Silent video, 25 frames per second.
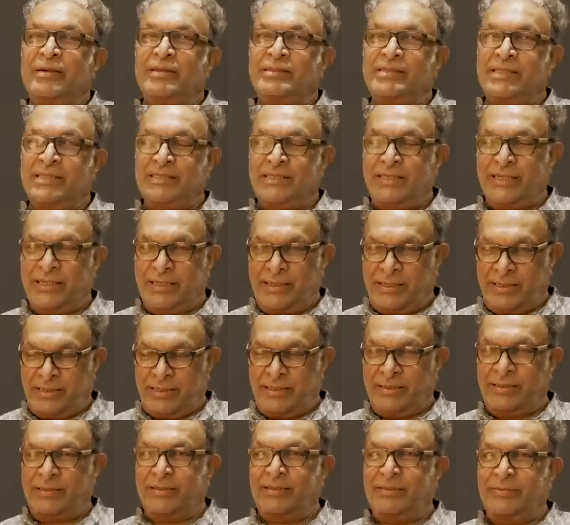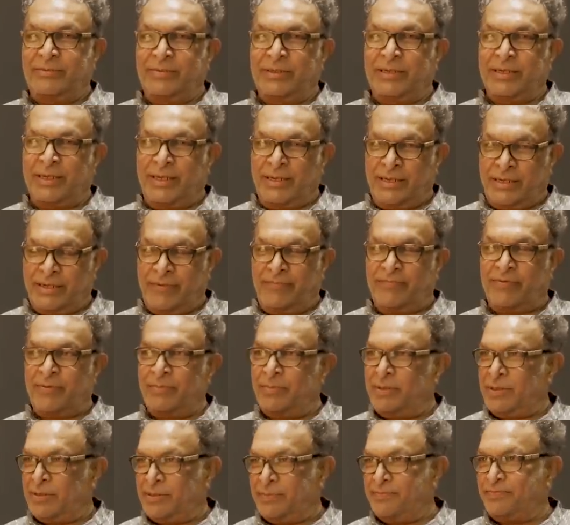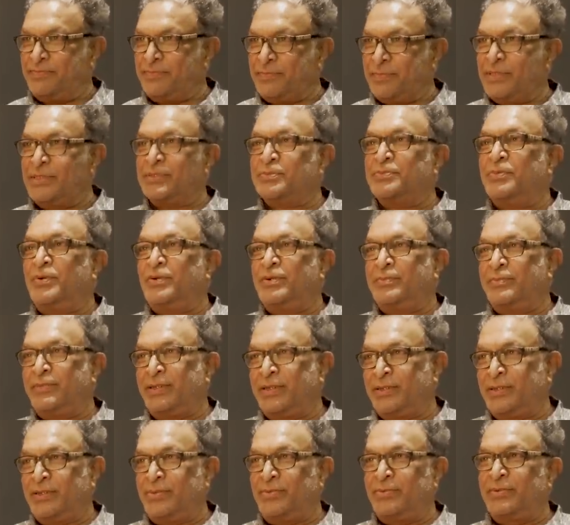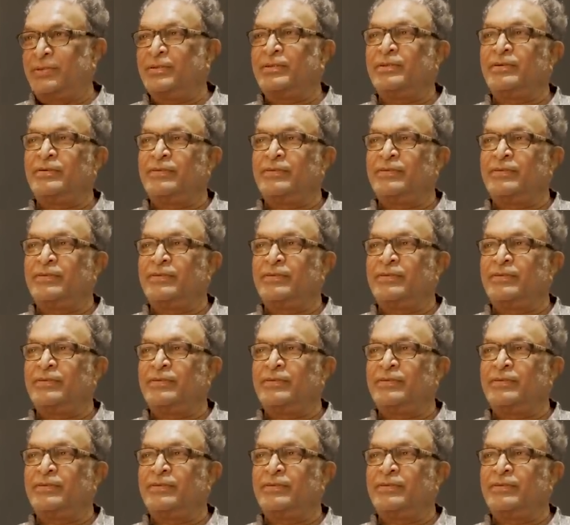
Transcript: As I said, I come from a small background,